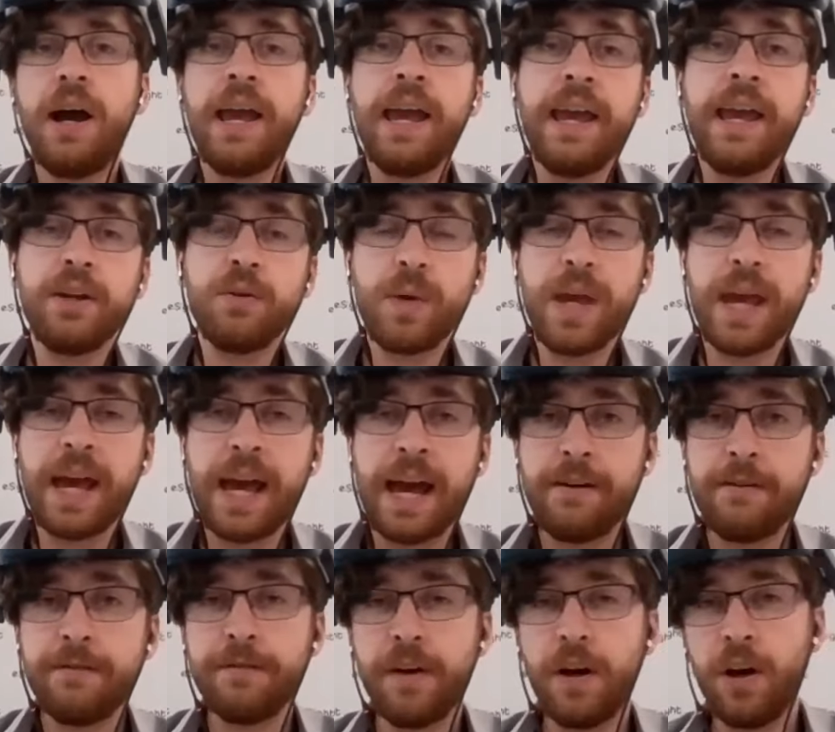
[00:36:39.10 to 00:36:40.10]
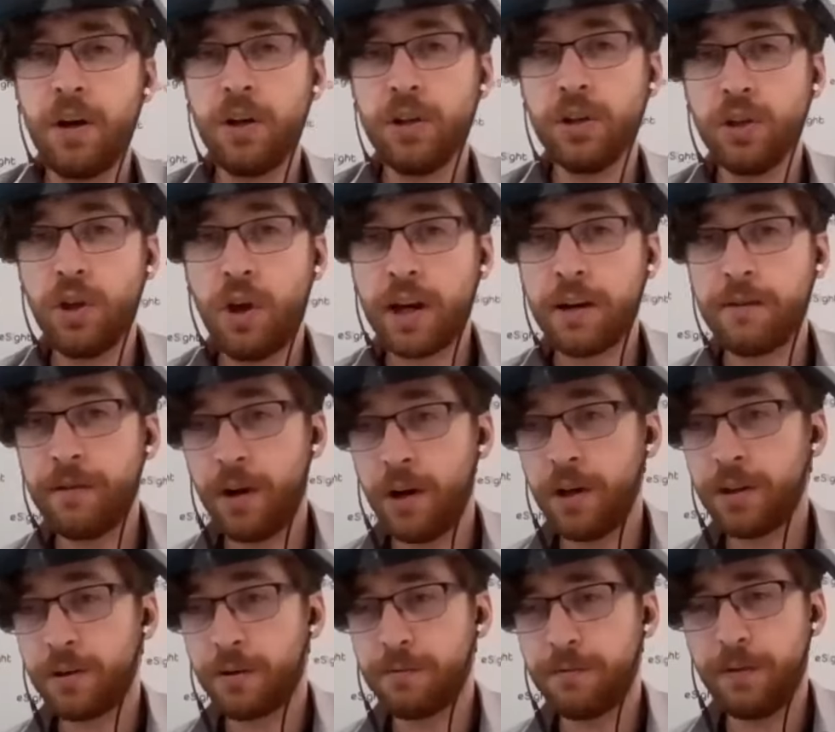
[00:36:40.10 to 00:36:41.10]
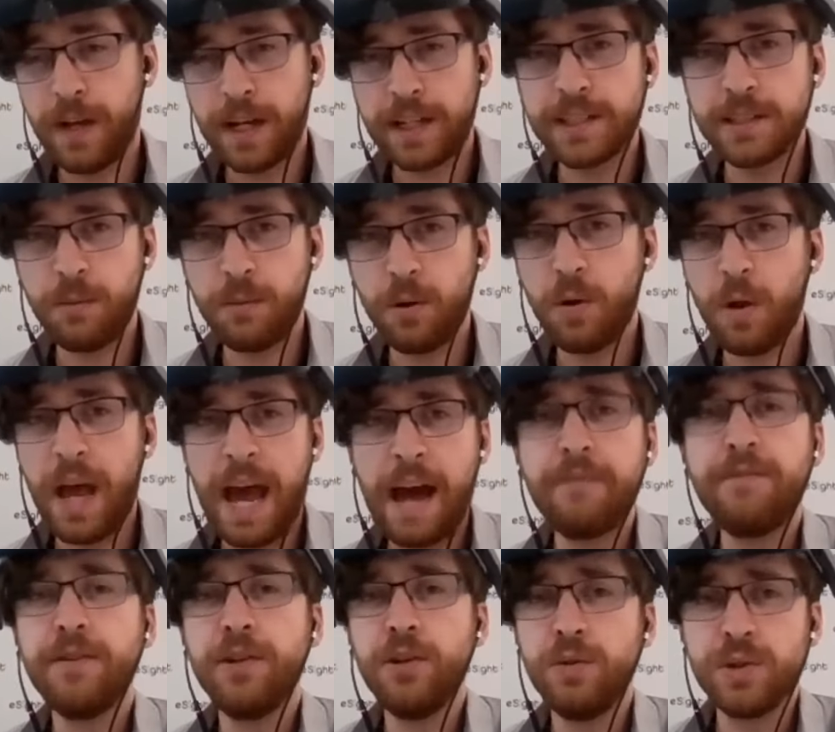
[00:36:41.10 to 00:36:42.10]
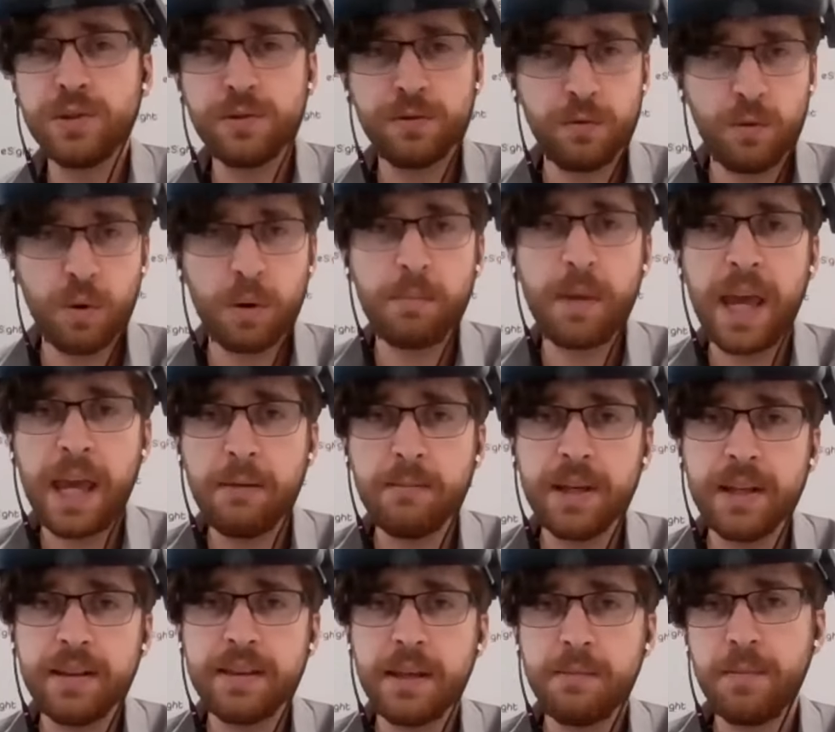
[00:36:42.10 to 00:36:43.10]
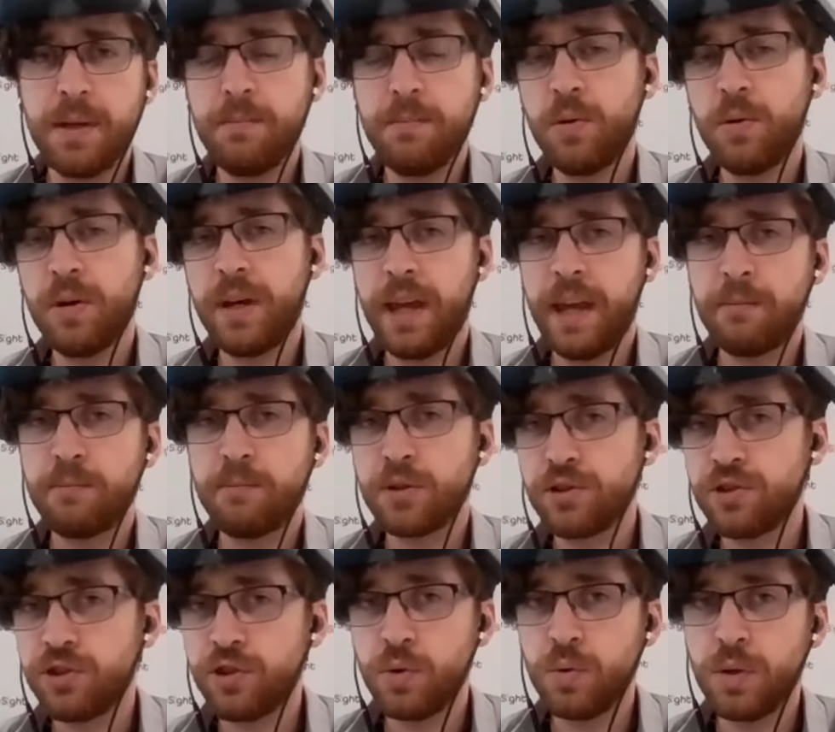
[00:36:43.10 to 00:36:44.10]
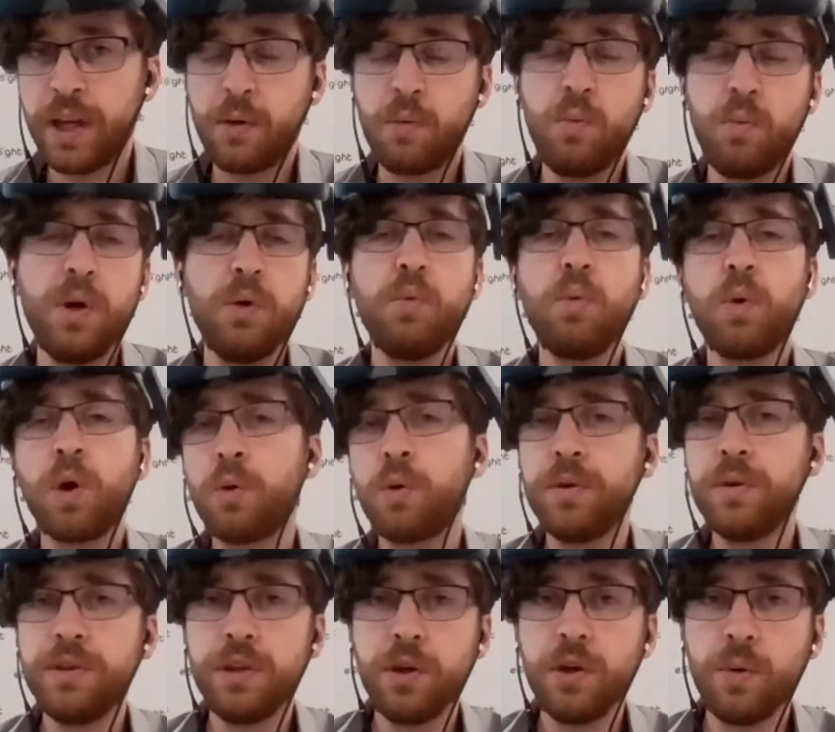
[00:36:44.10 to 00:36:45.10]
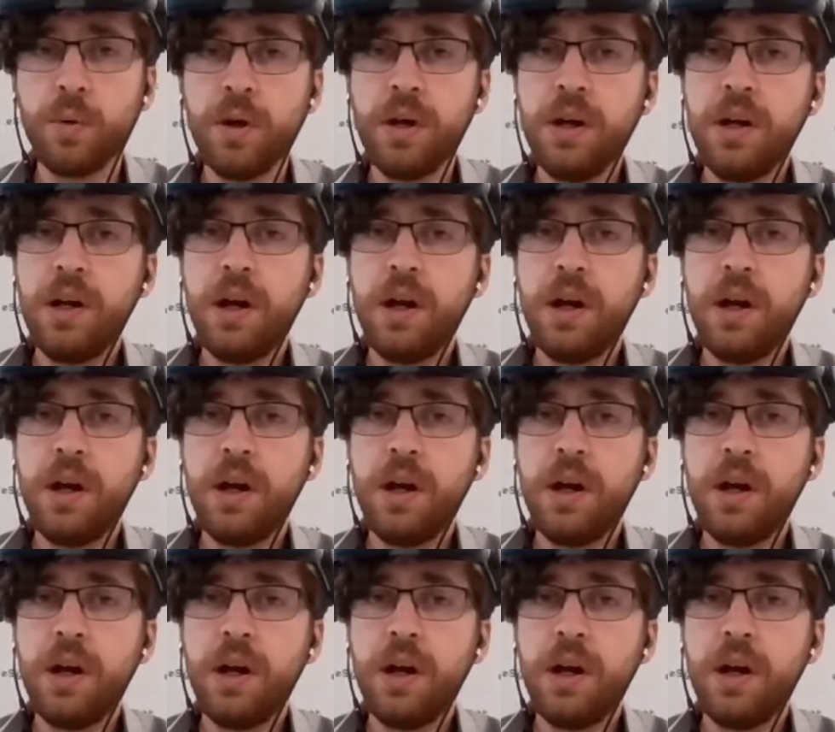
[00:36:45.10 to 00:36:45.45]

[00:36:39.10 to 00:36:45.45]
and we have a lot of other flexible avenues for payment that people can pursue. Like, we'll work with you